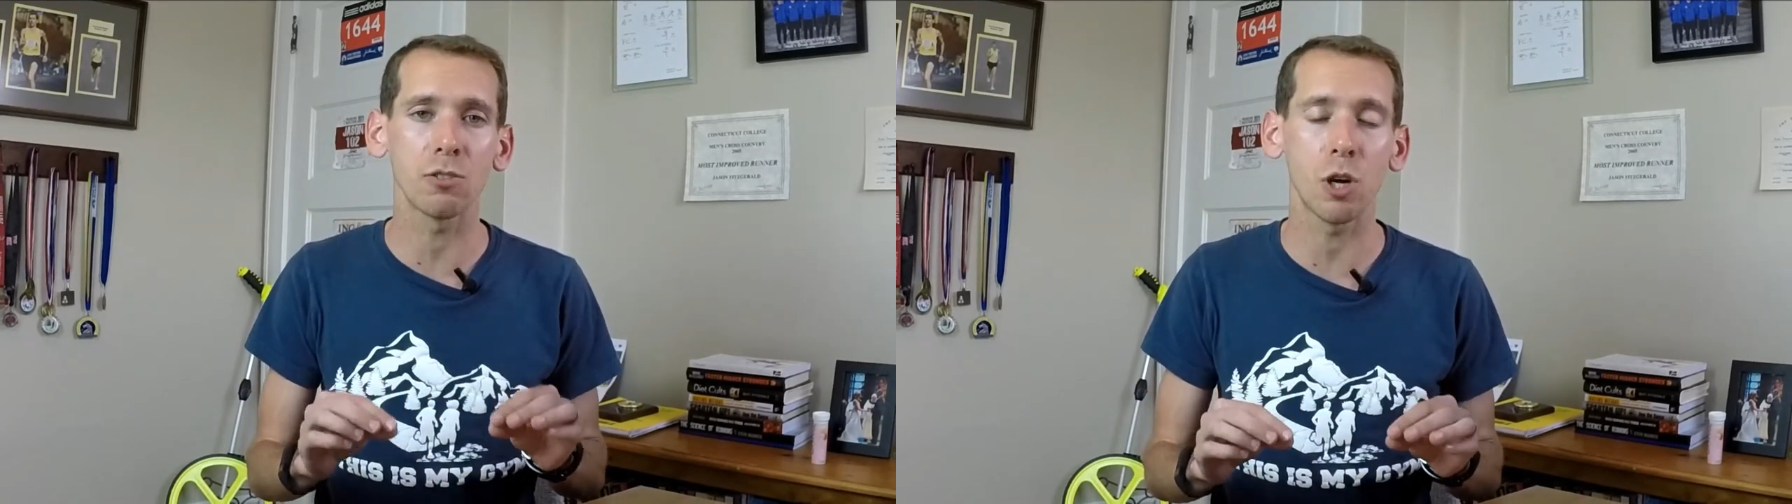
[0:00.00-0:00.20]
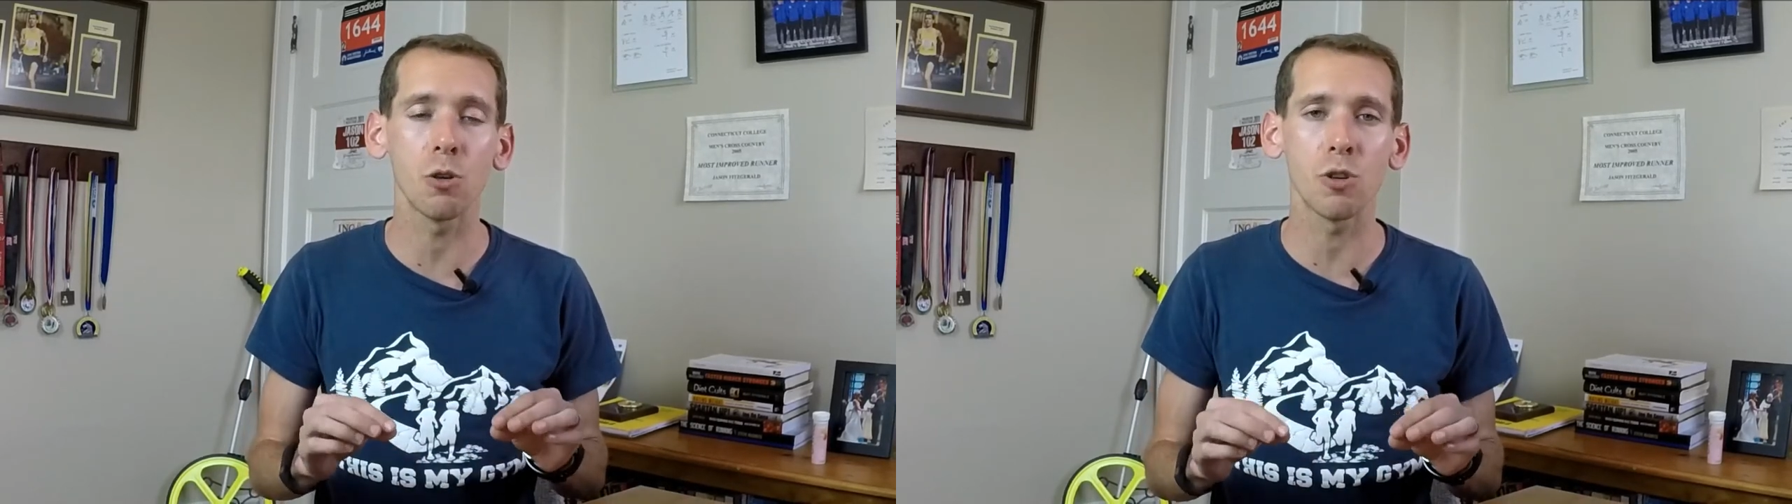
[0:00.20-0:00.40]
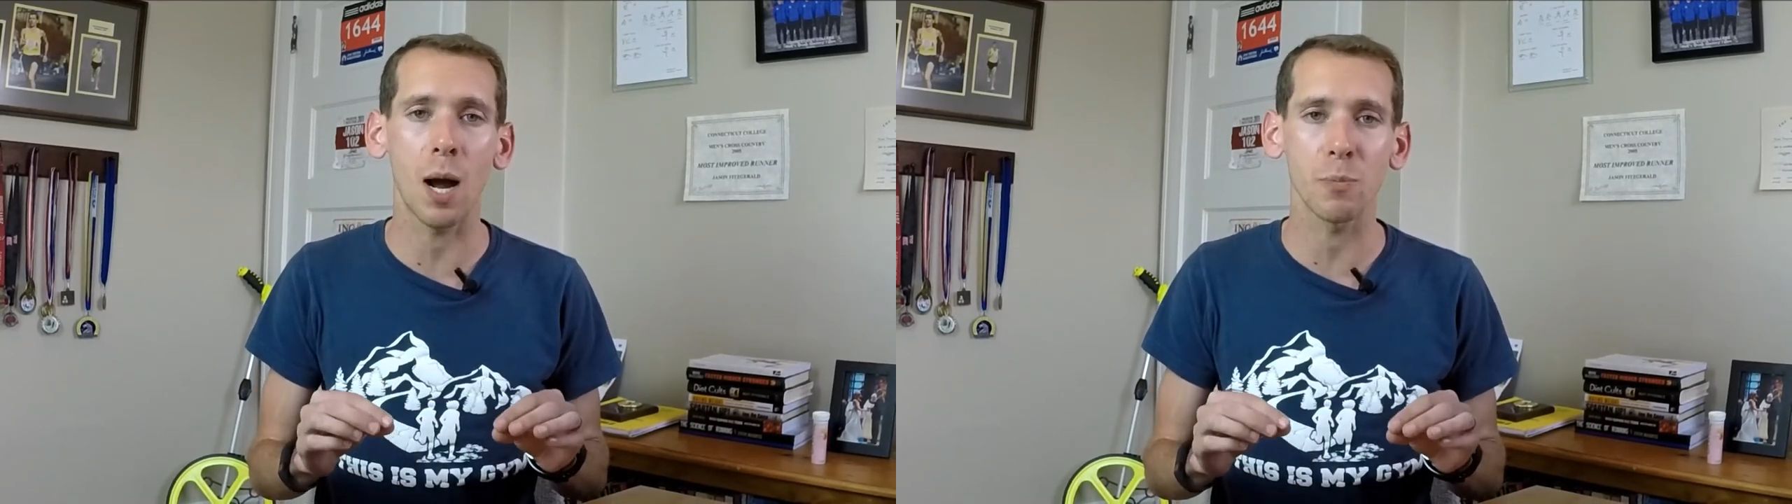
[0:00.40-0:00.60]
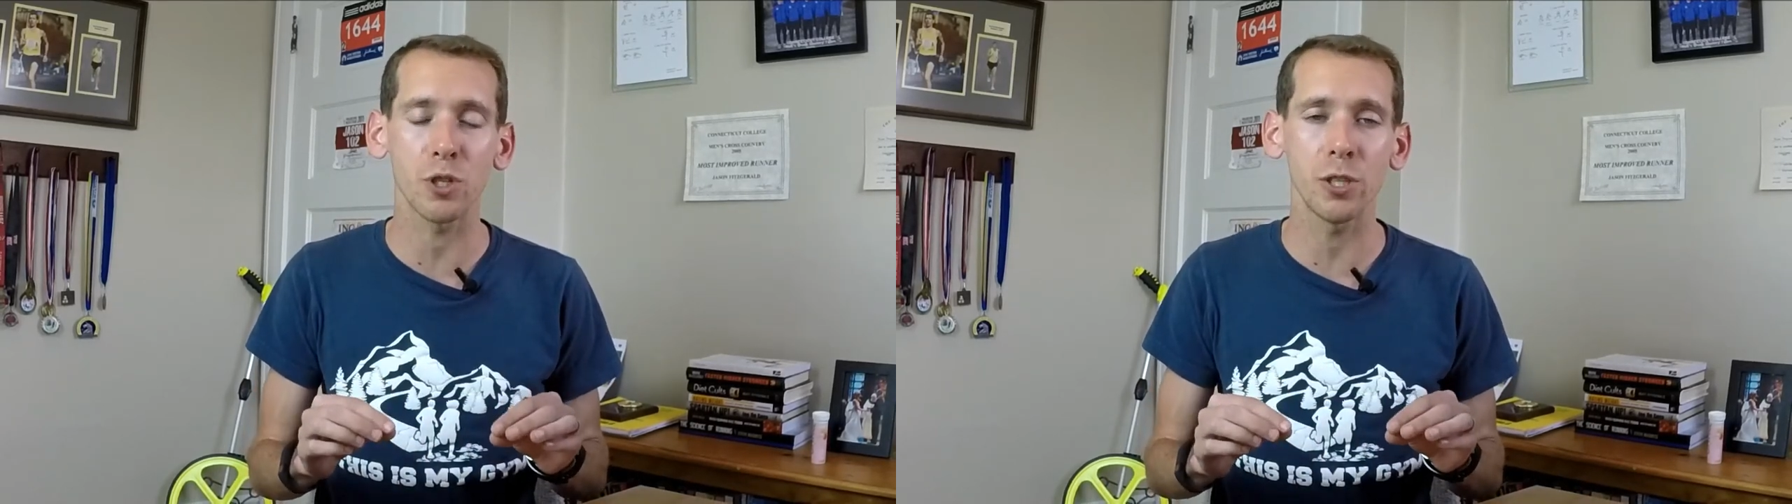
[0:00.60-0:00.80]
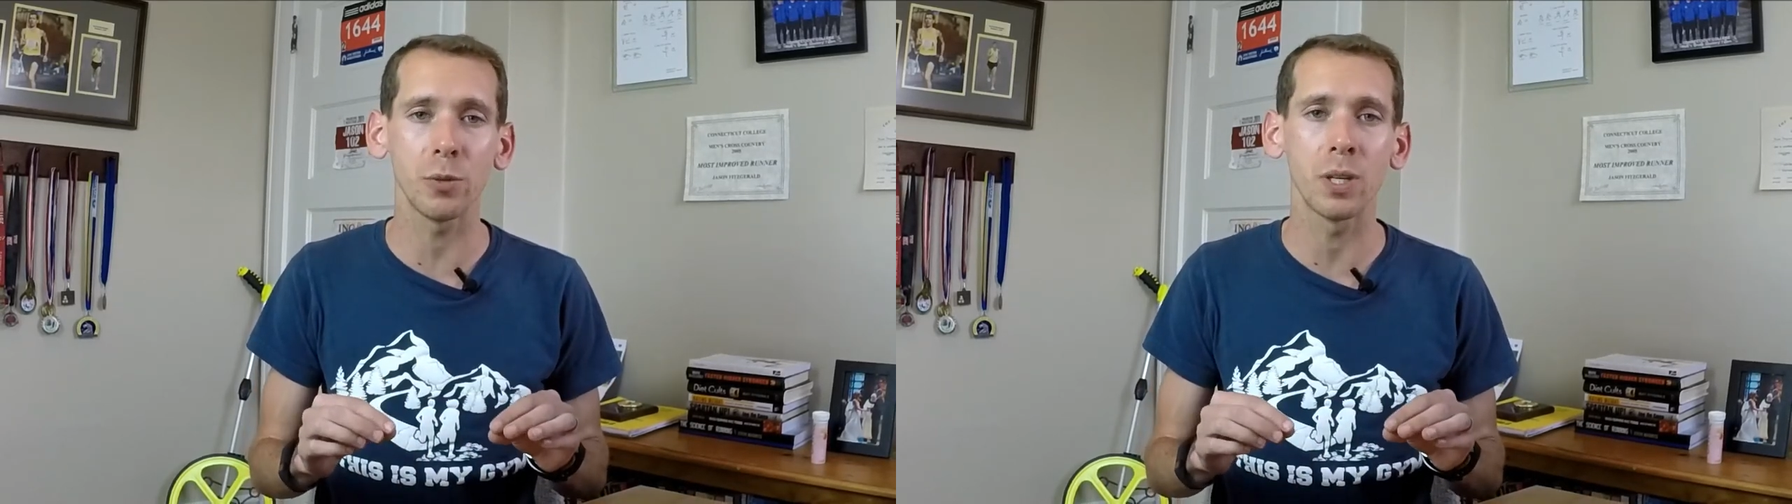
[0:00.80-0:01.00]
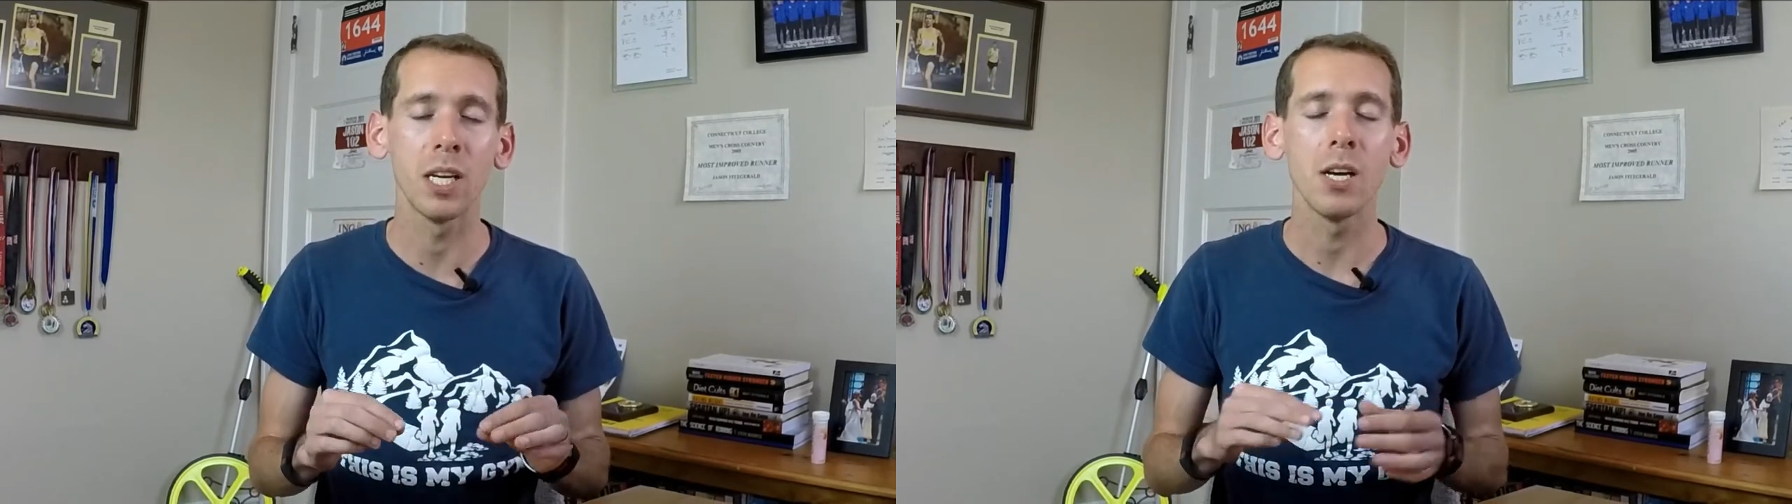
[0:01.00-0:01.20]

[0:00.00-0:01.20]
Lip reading: toe drop shoe,